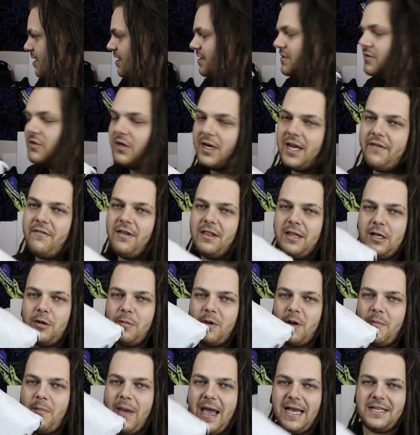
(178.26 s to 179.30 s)
So I'll give you a little bit
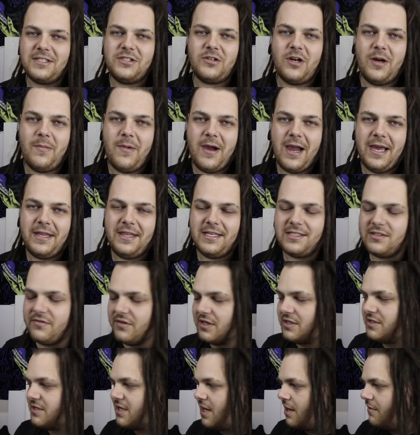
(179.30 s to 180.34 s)
of backstory behind this
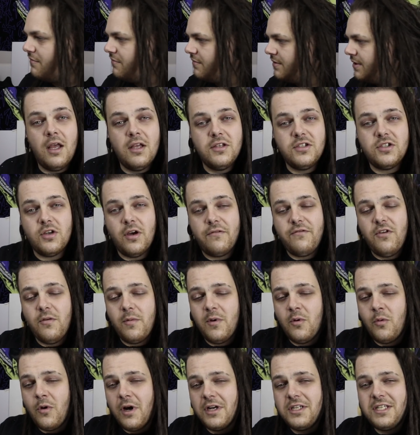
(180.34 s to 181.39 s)
first off. So if you've
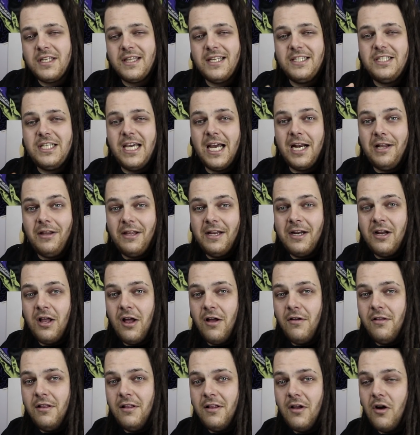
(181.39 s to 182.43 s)
been watching the channel at
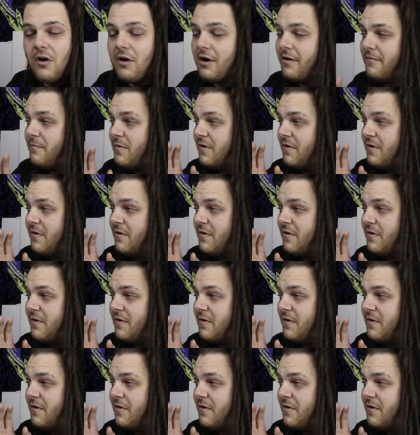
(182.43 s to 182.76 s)
all, or have